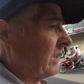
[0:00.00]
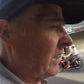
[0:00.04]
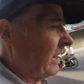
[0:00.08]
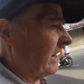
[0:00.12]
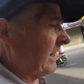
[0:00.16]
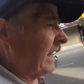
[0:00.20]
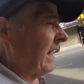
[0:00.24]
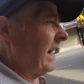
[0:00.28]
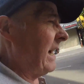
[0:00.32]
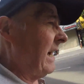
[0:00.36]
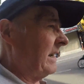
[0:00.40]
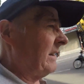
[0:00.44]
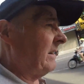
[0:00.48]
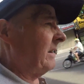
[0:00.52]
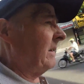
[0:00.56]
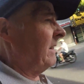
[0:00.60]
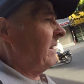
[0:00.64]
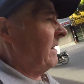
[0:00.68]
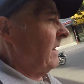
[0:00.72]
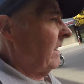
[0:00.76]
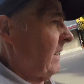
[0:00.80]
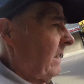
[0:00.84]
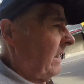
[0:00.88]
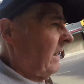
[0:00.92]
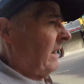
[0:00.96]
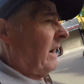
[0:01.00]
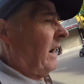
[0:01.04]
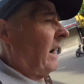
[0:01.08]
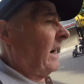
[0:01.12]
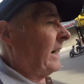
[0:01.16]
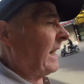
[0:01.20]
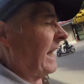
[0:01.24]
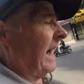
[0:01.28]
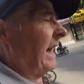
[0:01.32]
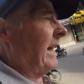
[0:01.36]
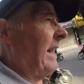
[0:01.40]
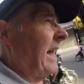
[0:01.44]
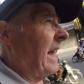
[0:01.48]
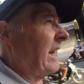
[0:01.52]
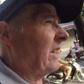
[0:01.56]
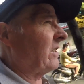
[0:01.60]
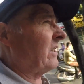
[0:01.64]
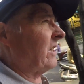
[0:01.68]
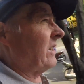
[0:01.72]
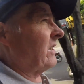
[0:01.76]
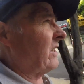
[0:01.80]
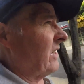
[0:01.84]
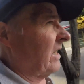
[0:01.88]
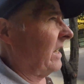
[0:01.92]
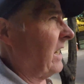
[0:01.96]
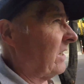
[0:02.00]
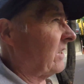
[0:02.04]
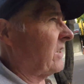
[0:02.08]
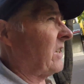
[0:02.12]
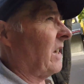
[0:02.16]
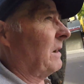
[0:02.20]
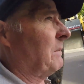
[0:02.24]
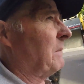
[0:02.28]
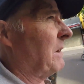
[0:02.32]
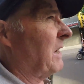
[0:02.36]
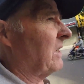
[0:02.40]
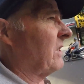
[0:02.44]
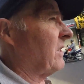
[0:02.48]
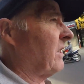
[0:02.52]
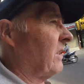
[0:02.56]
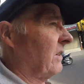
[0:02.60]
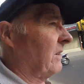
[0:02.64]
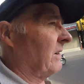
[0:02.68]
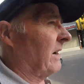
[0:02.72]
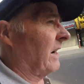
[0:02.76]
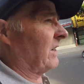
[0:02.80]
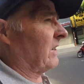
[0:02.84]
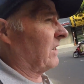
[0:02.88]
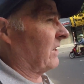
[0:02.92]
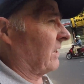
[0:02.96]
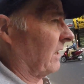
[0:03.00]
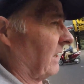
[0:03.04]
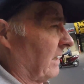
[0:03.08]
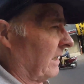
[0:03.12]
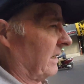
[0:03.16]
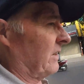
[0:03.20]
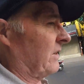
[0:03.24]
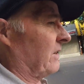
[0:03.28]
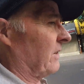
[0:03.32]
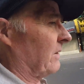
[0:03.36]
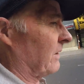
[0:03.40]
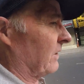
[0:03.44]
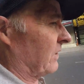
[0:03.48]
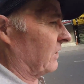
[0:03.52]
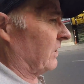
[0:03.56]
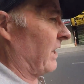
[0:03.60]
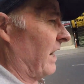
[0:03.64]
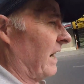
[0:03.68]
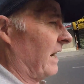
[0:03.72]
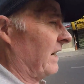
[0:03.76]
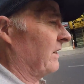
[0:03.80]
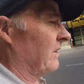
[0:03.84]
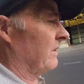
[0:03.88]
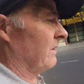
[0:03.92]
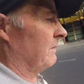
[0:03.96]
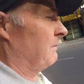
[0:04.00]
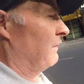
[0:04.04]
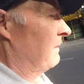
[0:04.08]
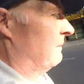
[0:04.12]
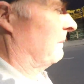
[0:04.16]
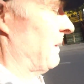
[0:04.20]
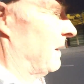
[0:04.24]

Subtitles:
I can't access the SMS to actually do a change of